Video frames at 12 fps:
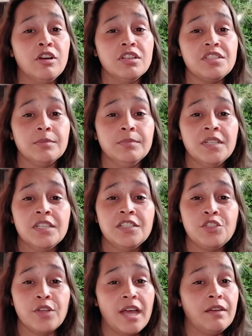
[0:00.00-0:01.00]
awesome
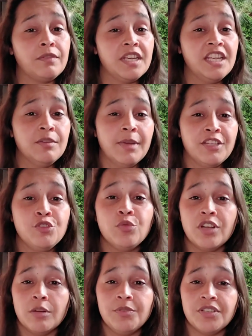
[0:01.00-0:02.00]
to have in the
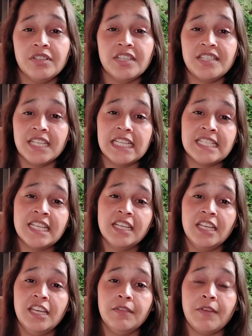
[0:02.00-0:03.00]
menu an option that says,
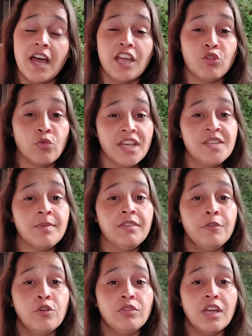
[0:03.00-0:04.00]
if I raise my
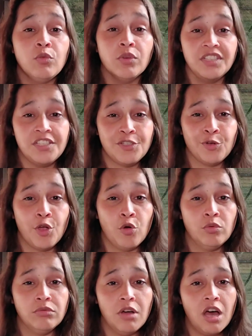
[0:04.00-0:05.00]
phone, I want it to
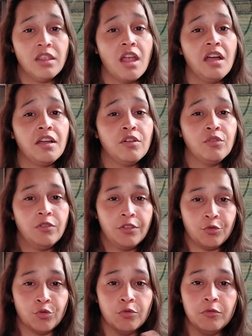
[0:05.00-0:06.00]
go unlock
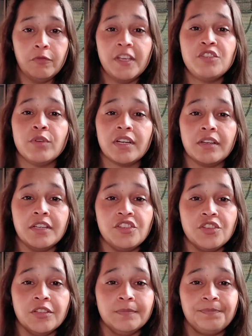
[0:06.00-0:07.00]
through face
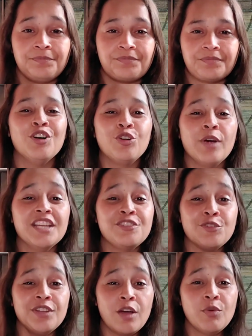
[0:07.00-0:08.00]
recognition. Alright,
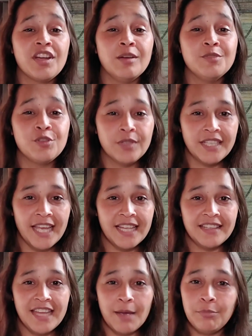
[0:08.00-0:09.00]
so now we come to it
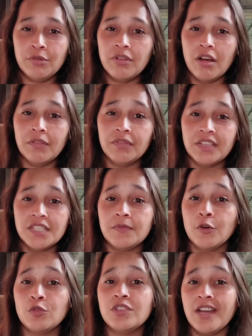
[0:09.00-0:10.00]
again. The apple of this
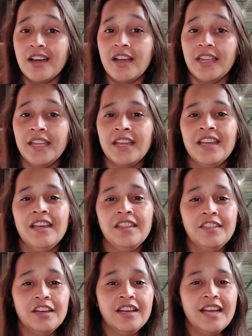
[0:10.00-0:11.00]
phone's eye,
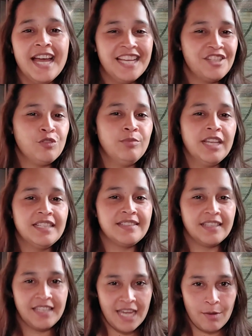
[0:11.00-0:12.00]
the Hasselblad
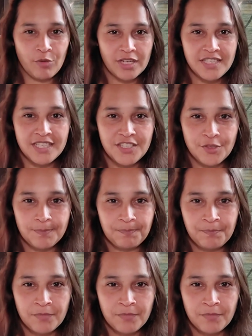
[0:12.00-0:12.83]
camera system.